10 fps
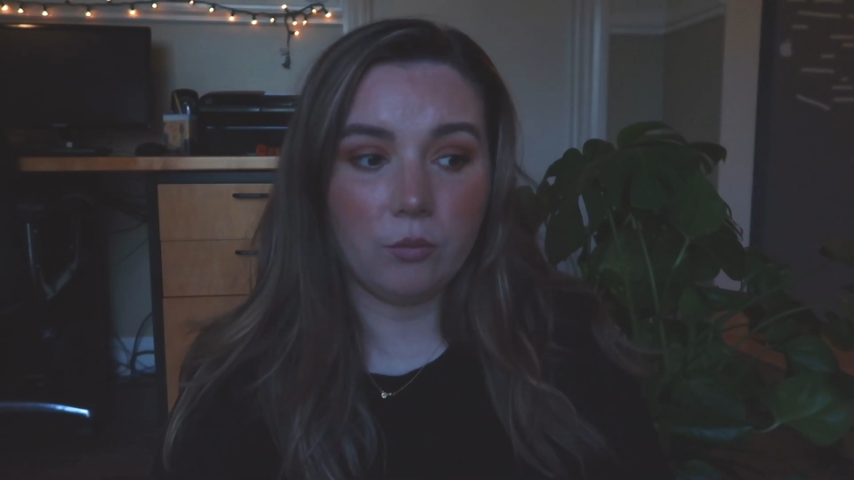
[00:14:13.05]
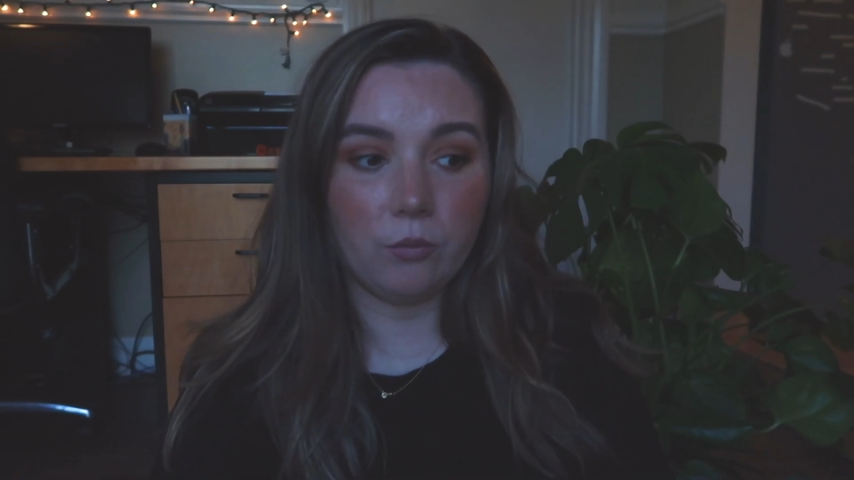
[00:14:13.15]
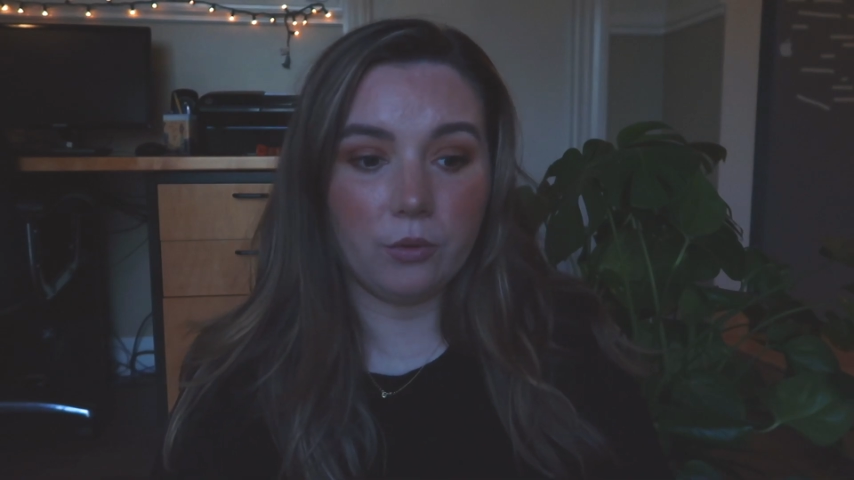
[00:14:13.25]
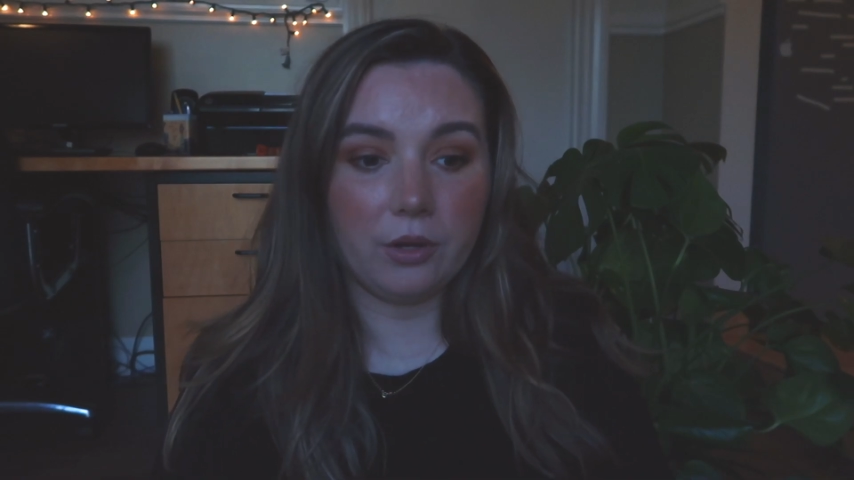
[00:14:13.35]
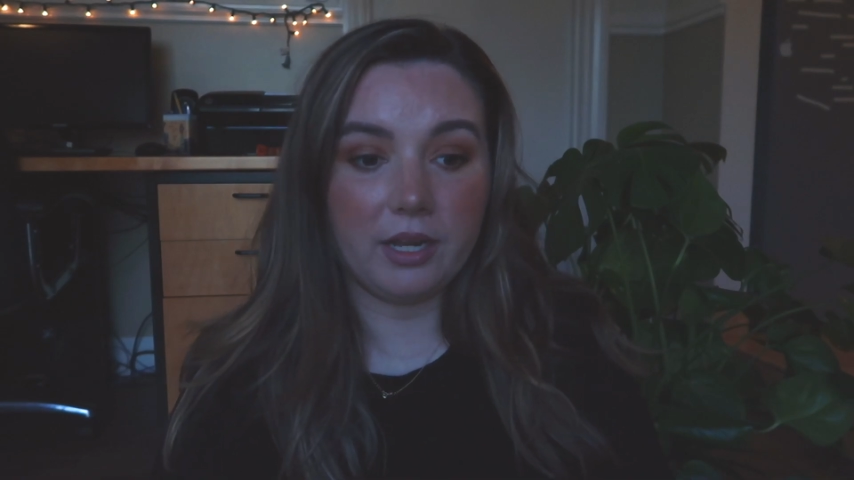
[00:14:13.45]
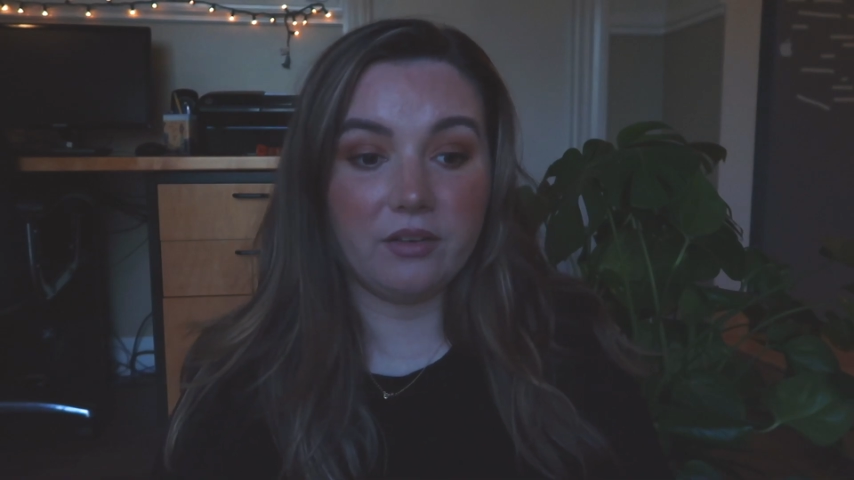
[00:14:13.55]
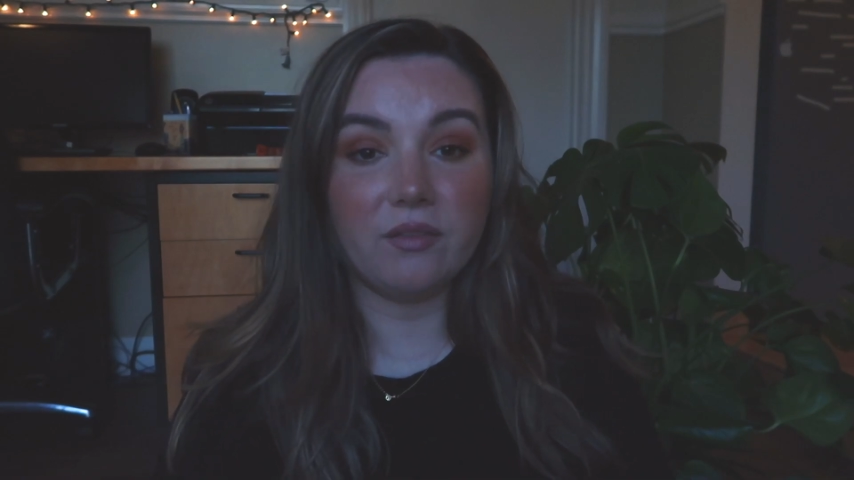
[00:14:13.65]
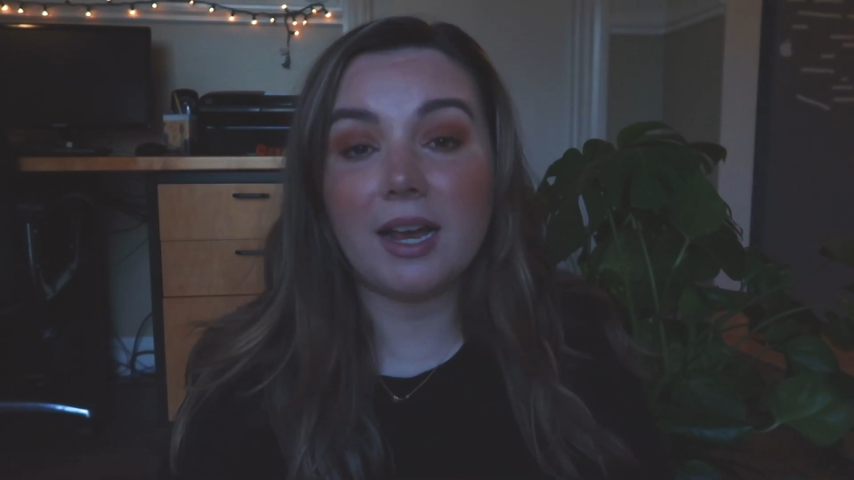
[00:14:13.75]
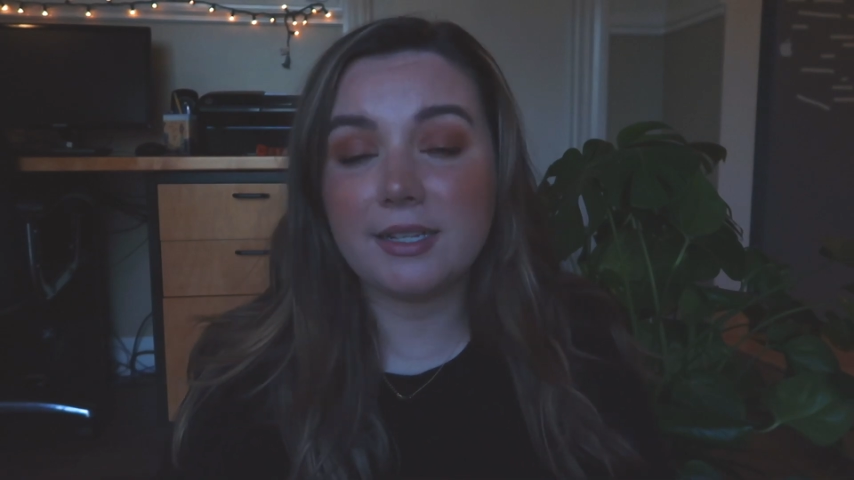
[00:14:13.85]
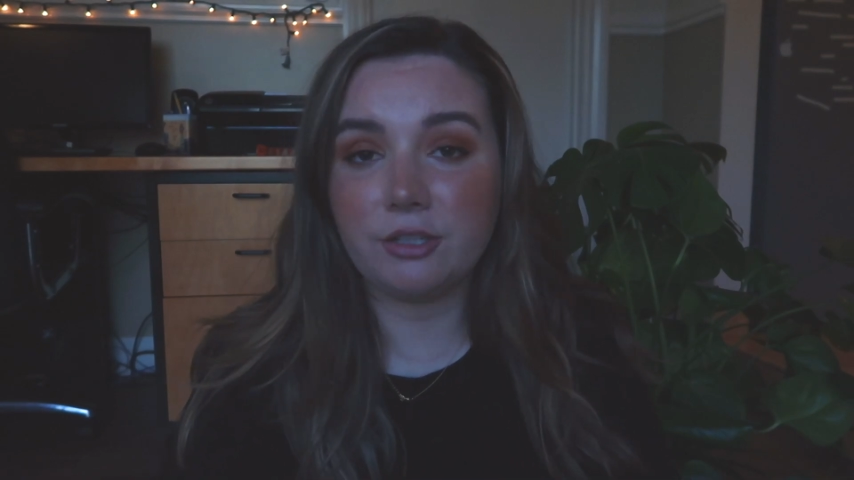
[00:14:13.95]
would
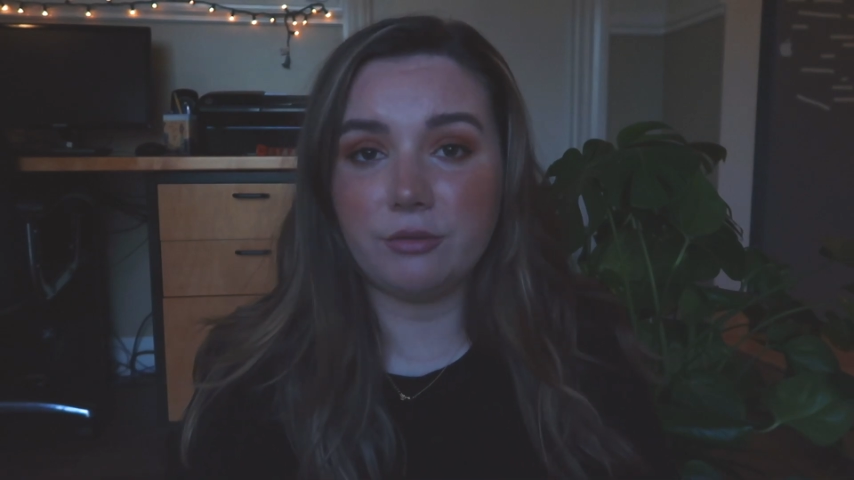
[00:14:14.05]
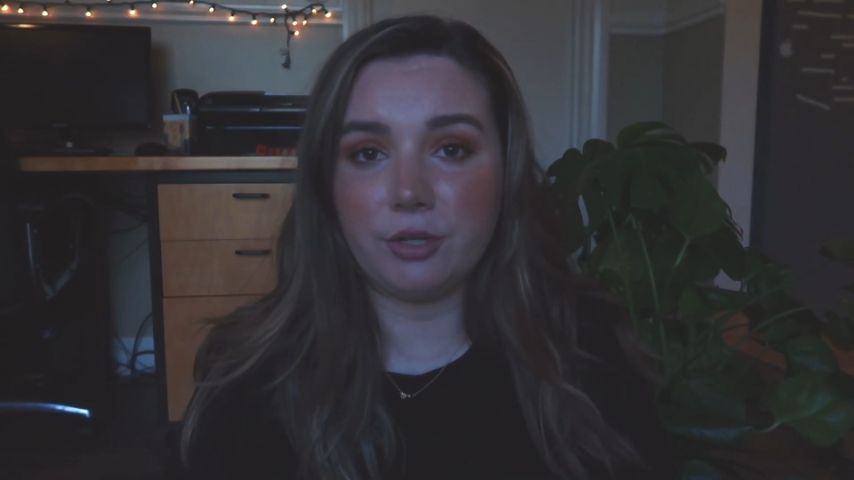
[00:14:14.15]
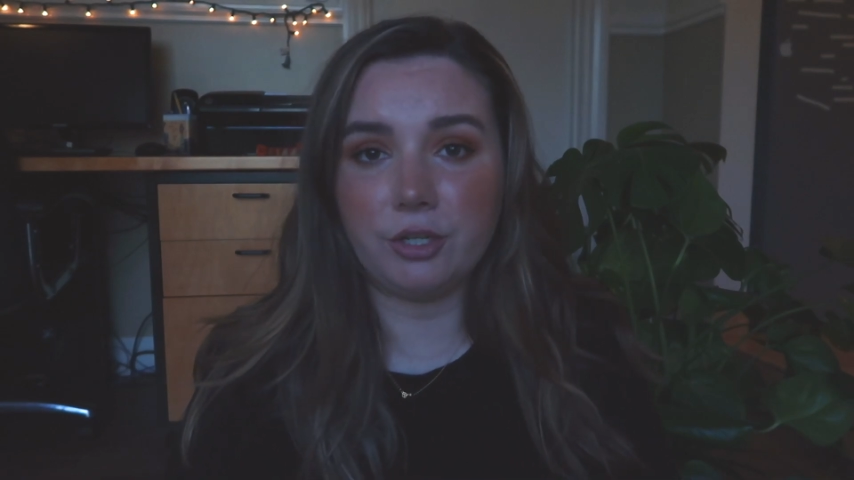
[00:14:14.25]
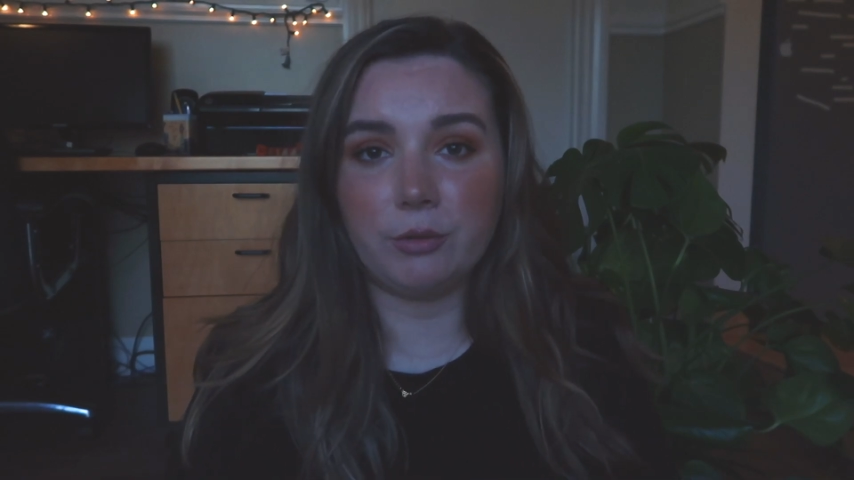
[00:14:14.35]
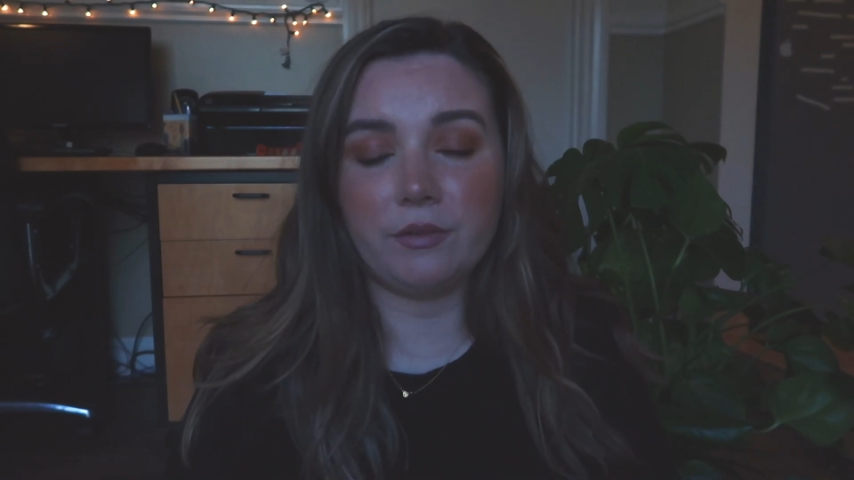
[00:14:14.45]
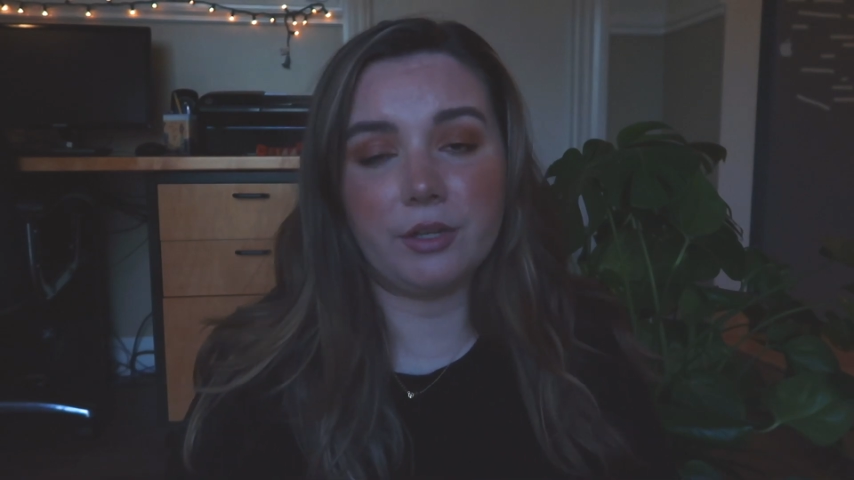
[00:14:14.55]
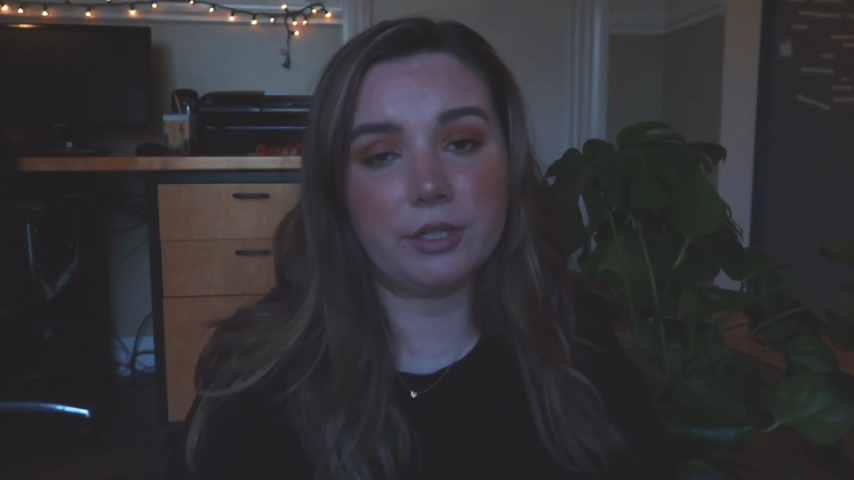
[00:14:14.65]
advise you to do if